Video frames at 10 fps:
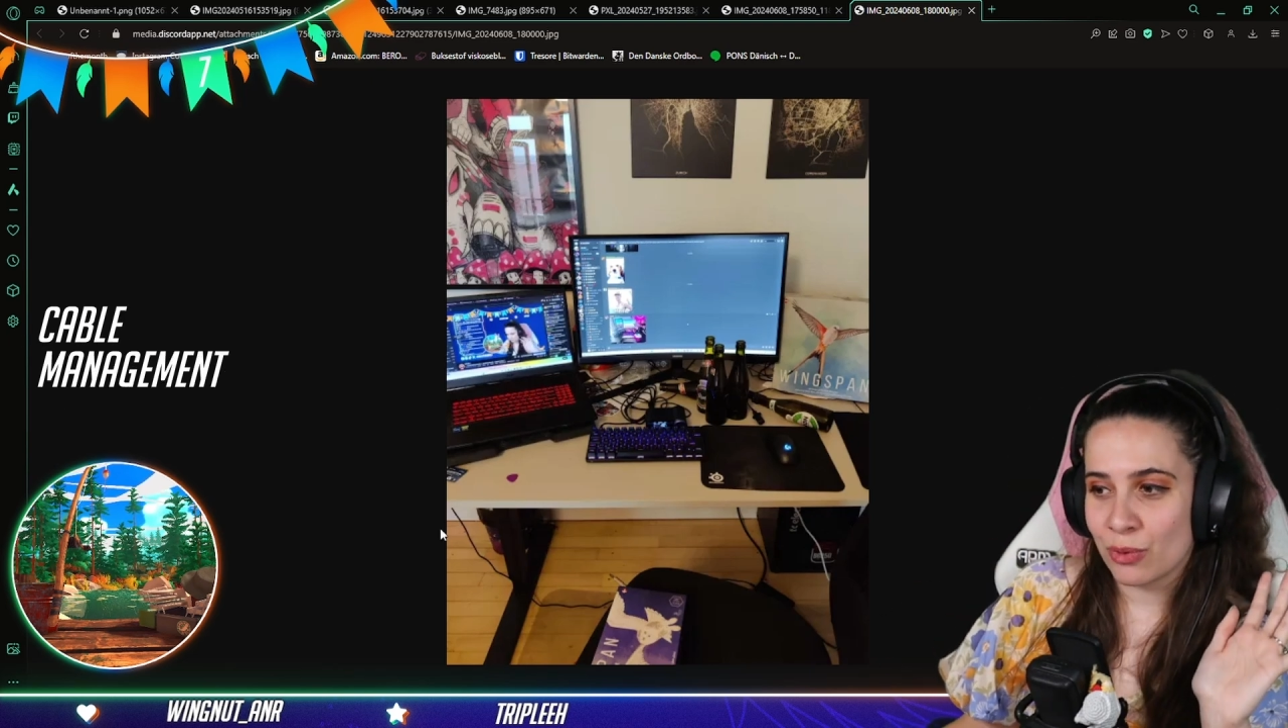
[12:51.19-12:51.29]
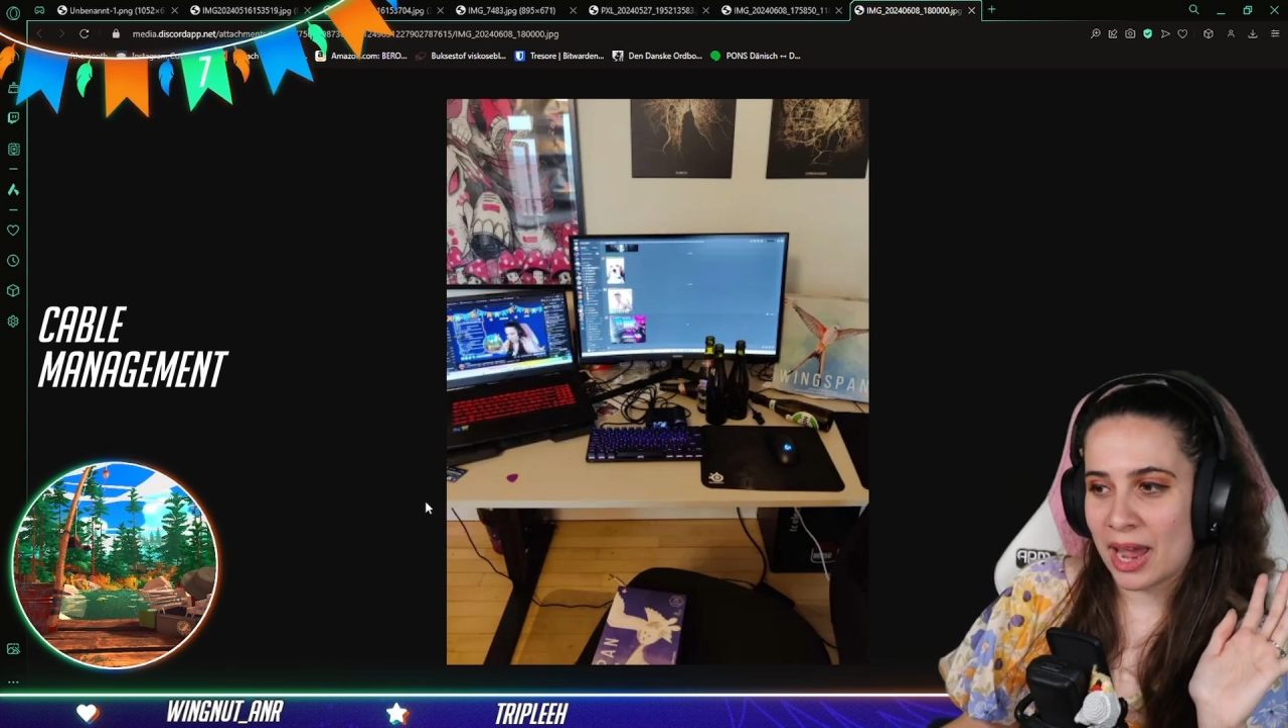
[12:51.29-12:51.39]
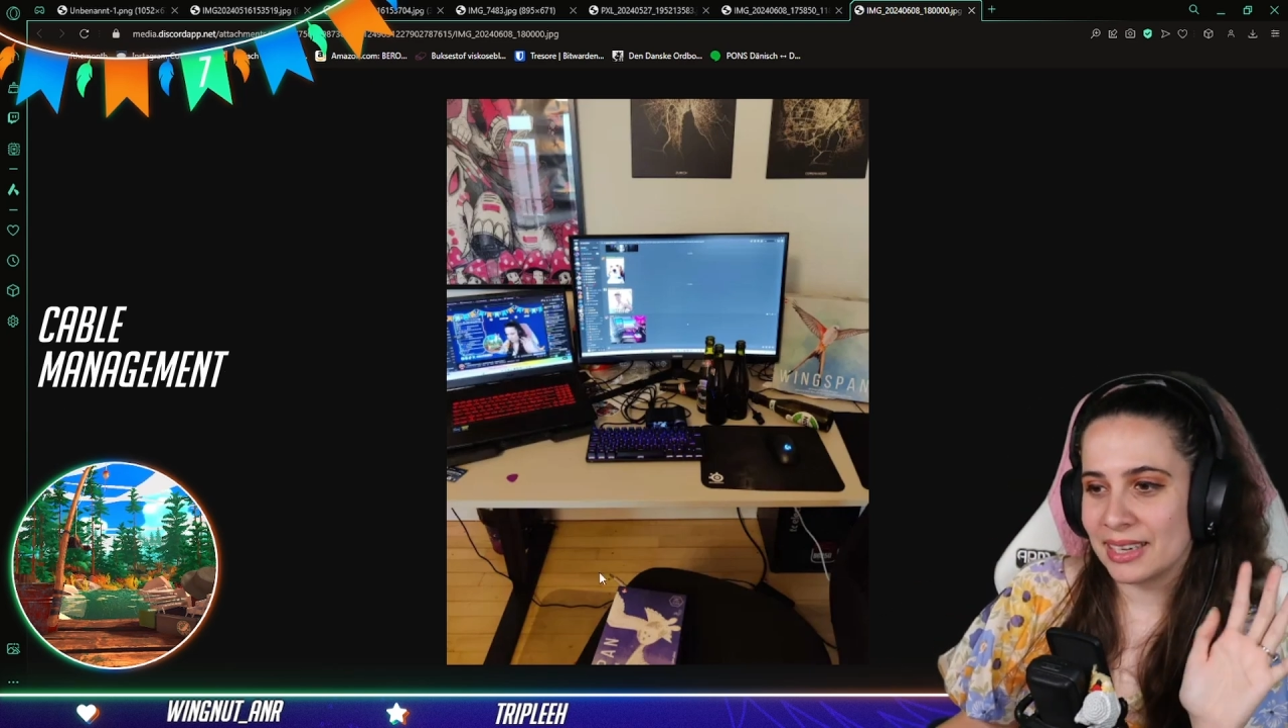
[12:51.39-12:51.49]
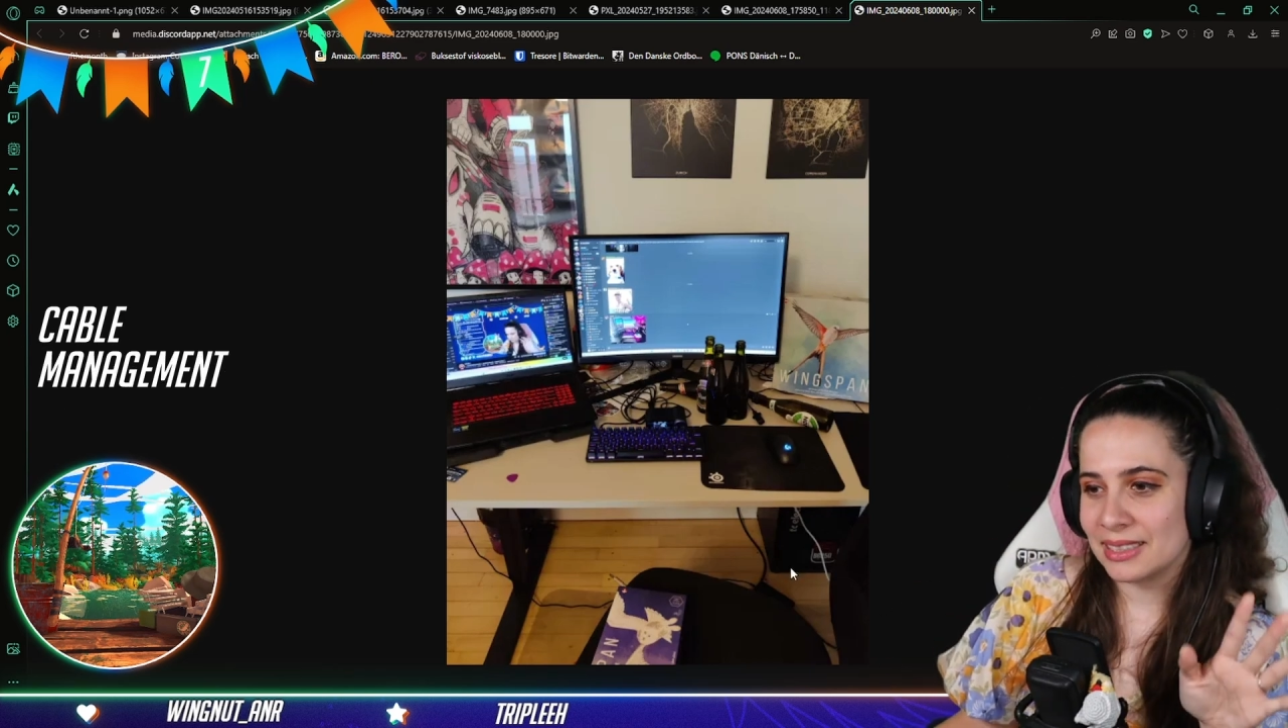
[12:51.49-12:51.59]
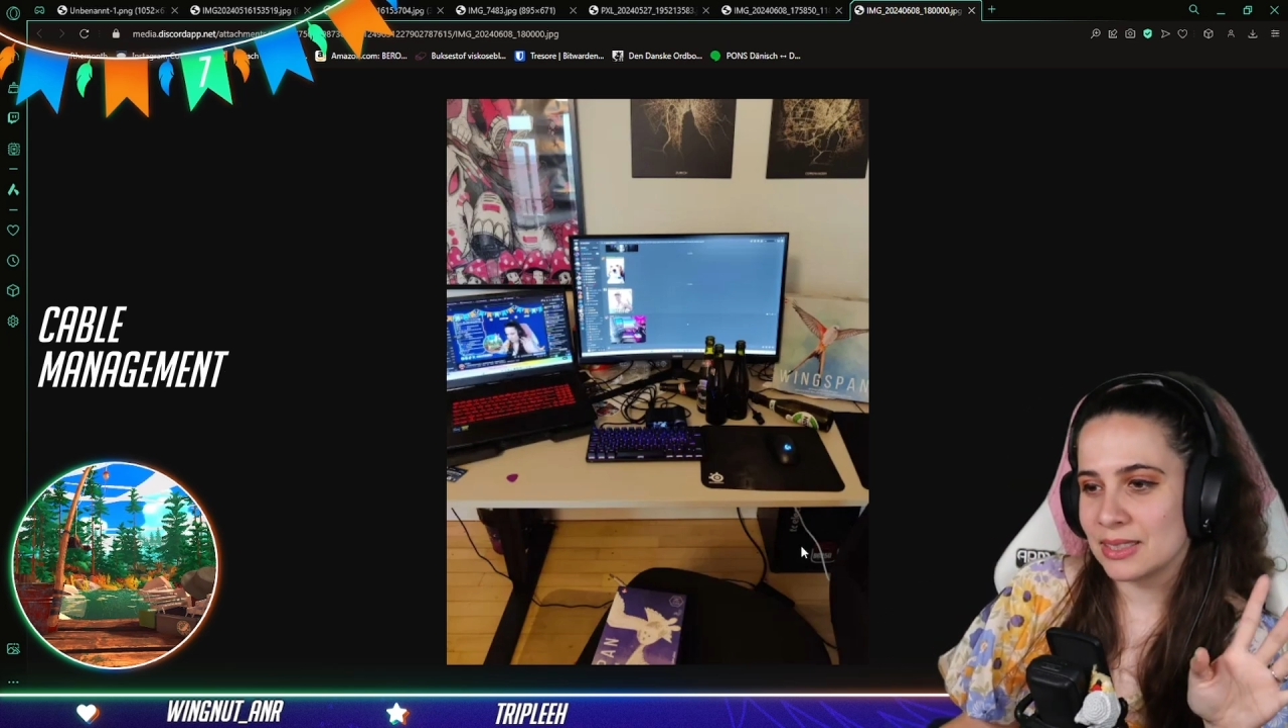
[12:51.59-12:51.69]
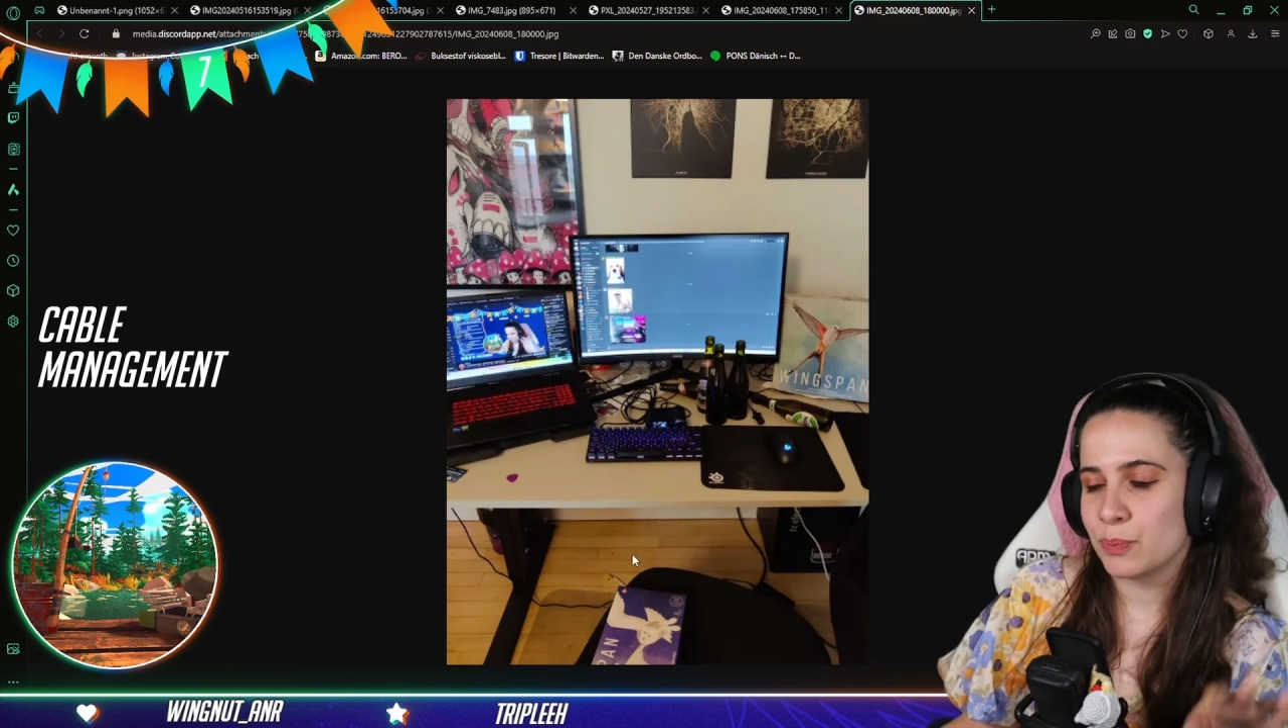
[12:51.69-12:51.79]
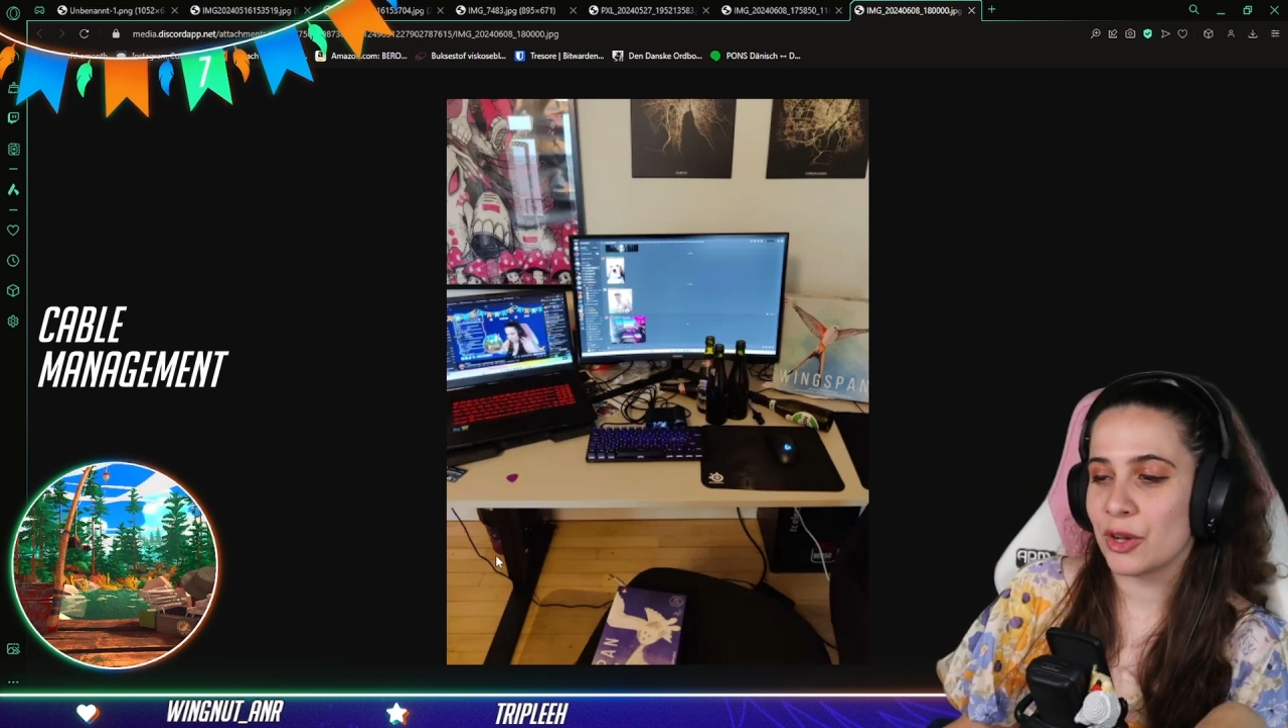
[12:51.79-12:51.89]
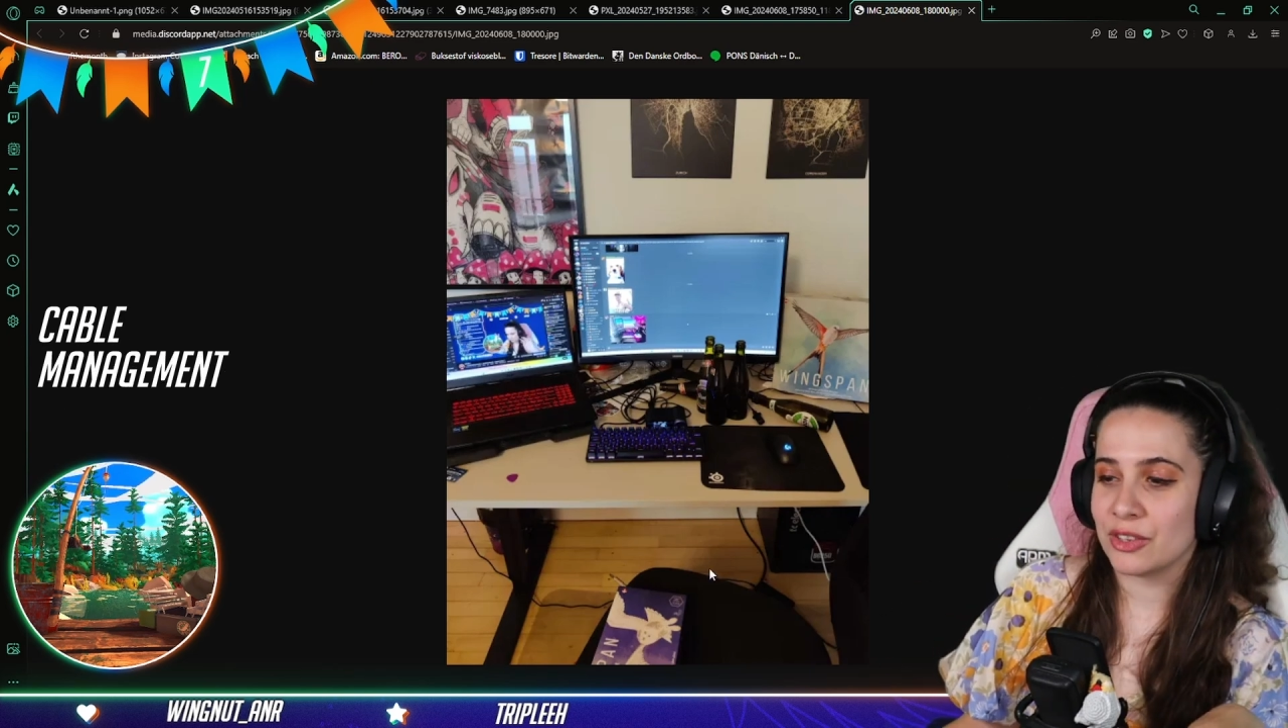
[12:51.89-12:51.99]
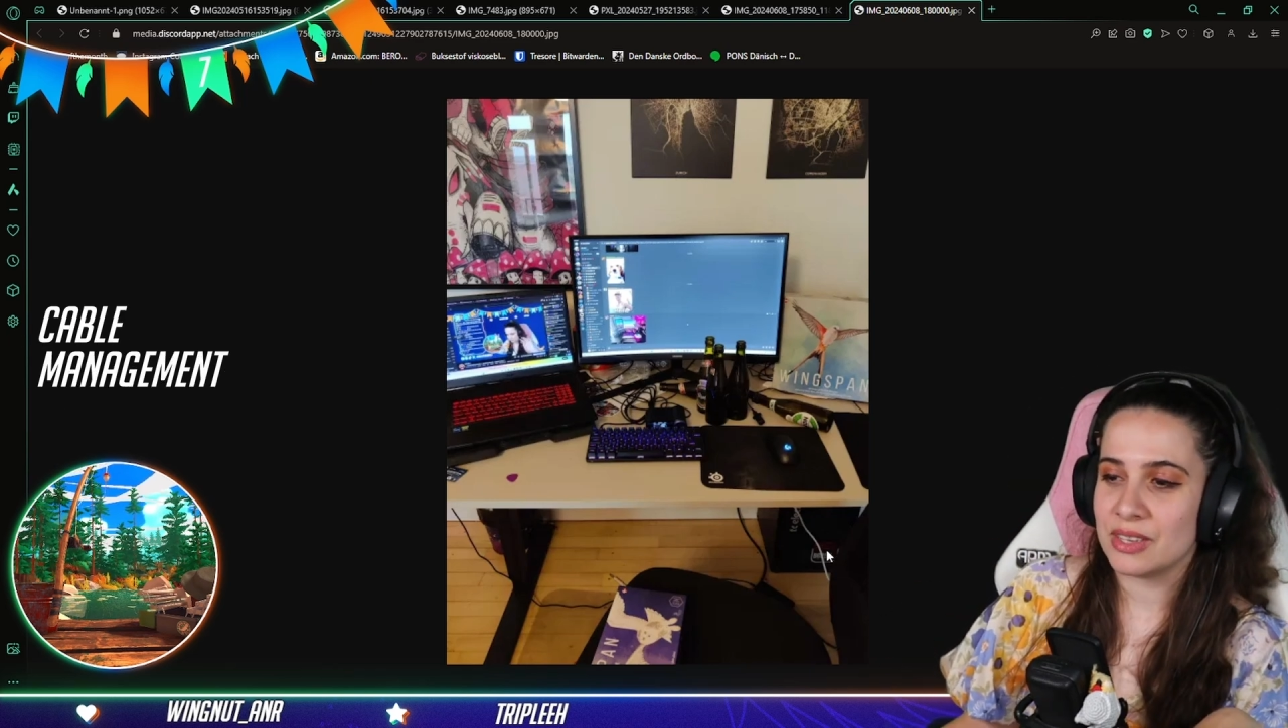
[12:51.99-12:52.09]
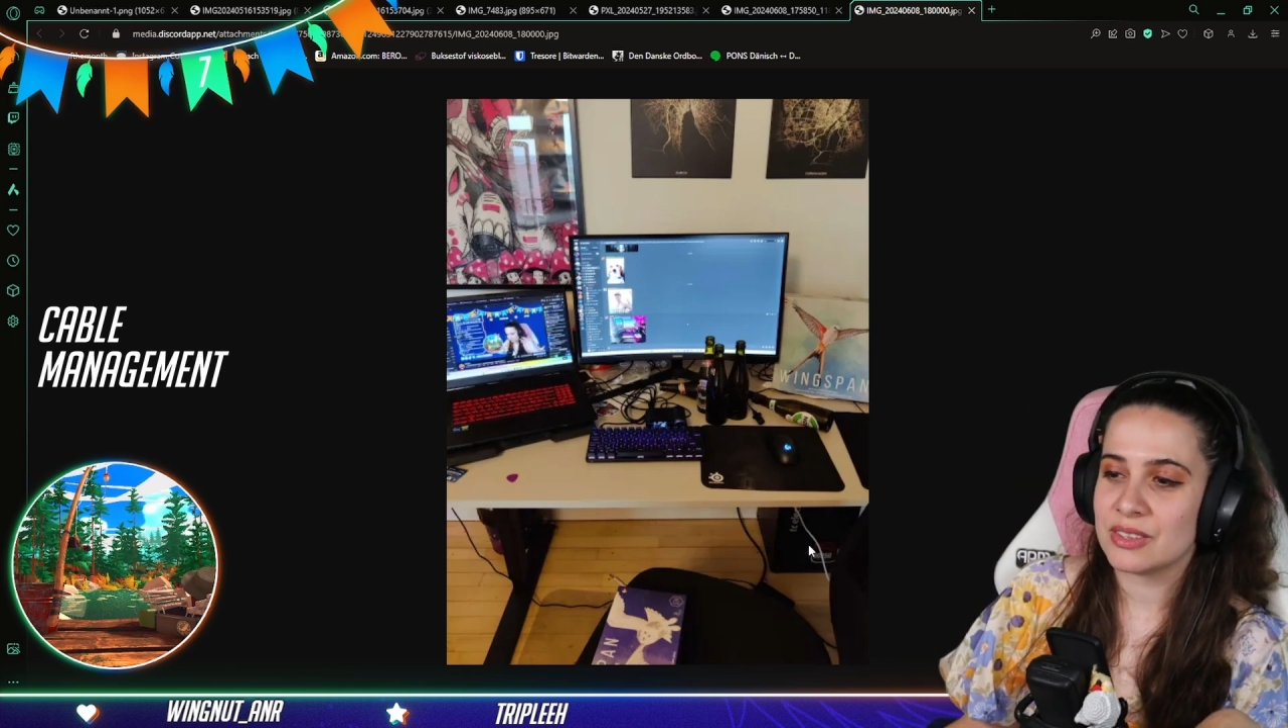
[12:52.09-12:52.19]
rating this
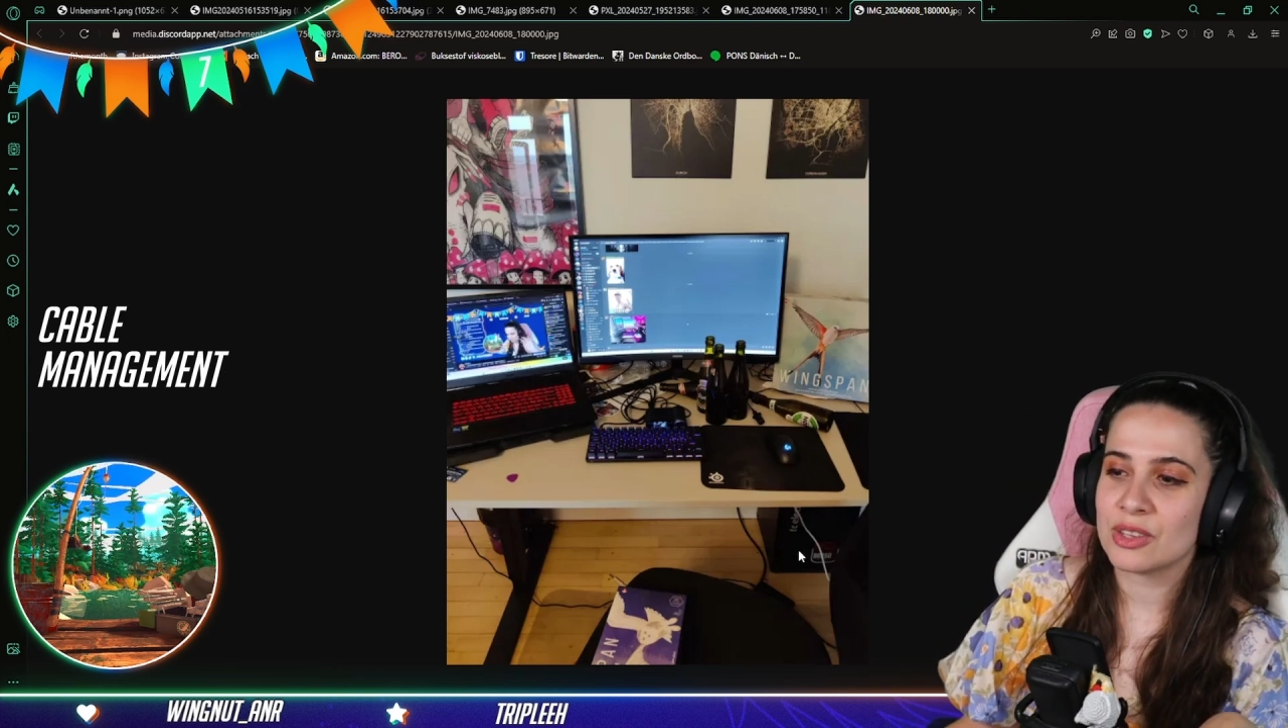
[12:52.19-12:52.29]
because this